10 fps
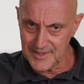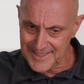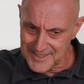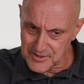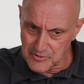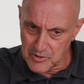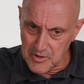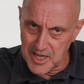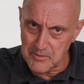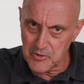let's
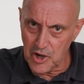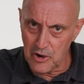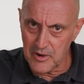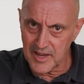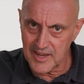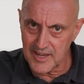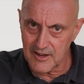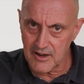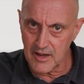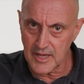keep going
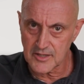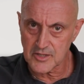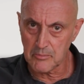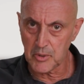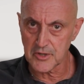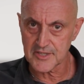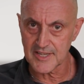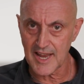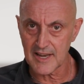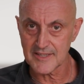here into
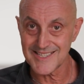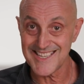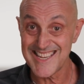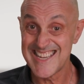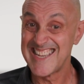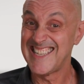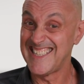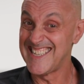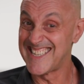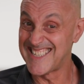personality
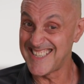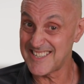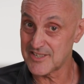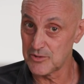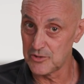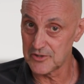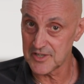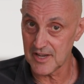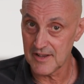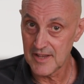
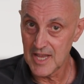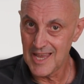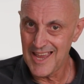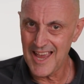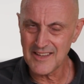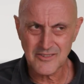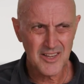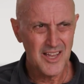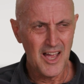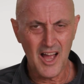disorder. And
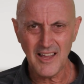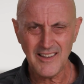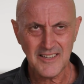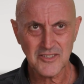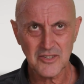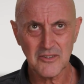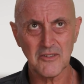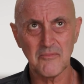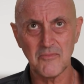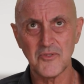I like
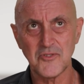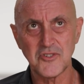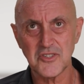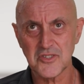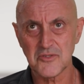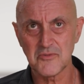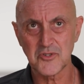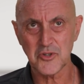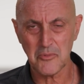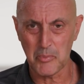to just
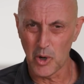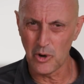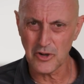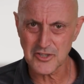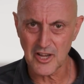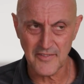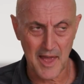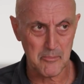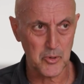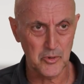sort of pause on
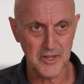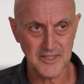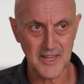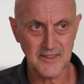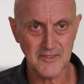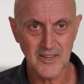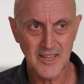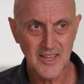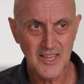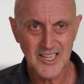that point and
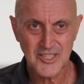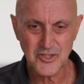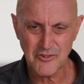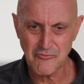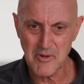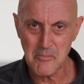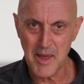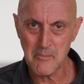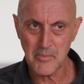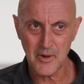sort of
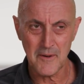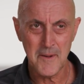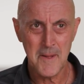remember,